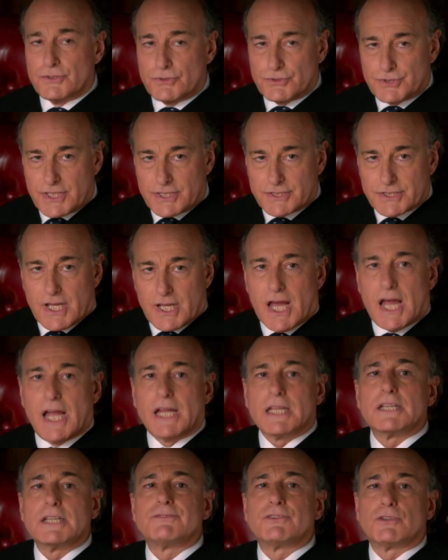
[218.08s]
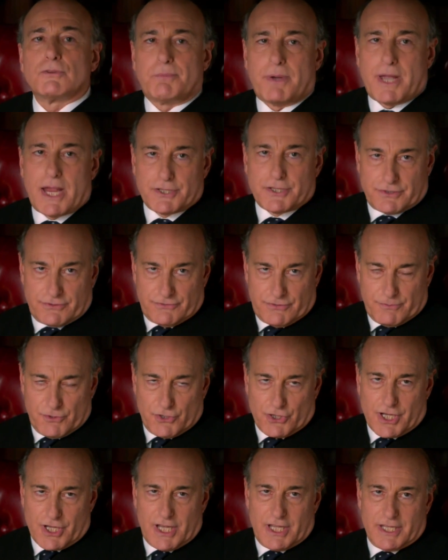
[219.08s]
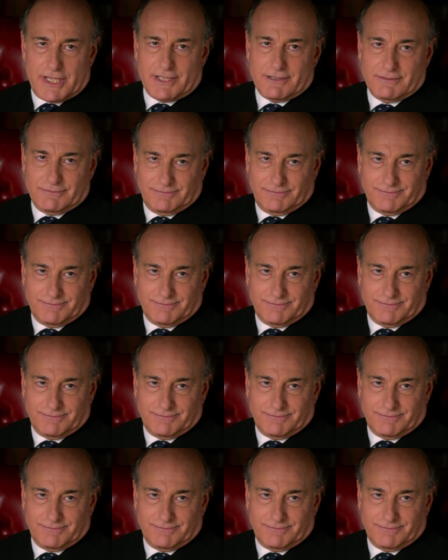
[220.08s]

I do sense a high level of passion from your colleague.